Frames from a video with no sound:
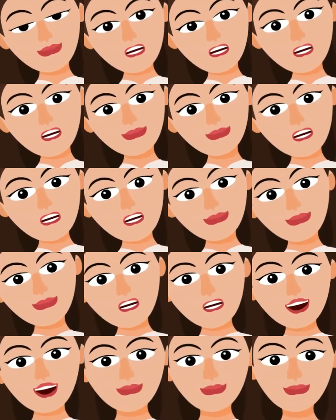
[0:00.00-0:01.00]
contain these
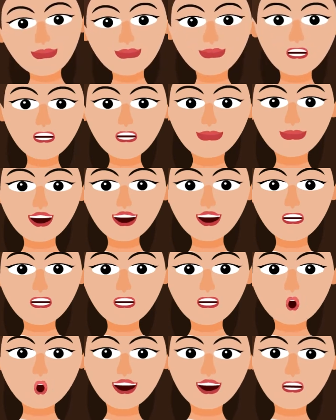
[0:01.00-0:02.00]
three keys in an
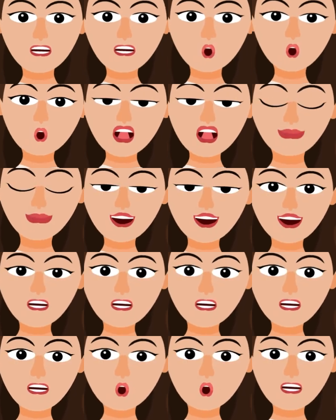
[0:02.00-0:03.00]
easy to use
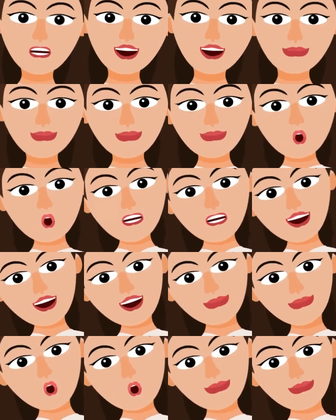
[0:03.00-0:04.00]
format so that you can
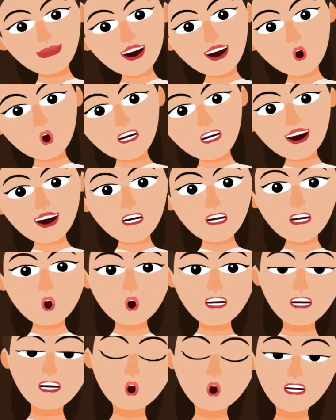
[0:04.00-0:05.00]
focus on actually
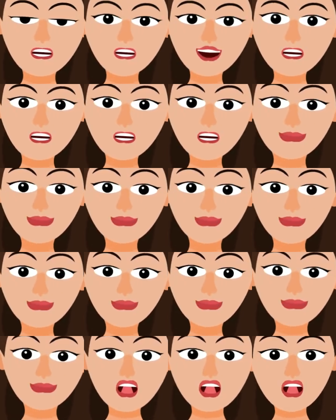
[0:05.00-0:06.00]
doing
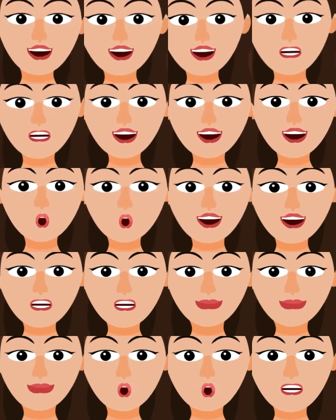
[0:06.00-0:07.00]
science rather than on
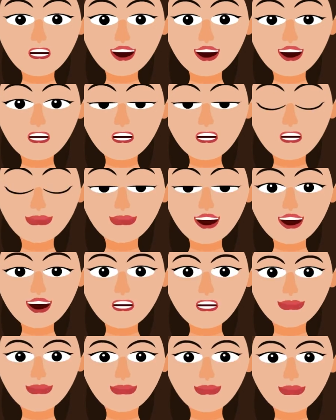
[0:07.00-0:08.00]
having to create
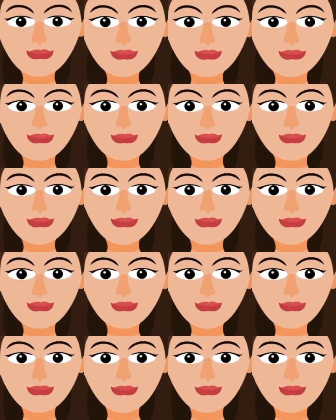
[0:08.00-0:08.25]
plans.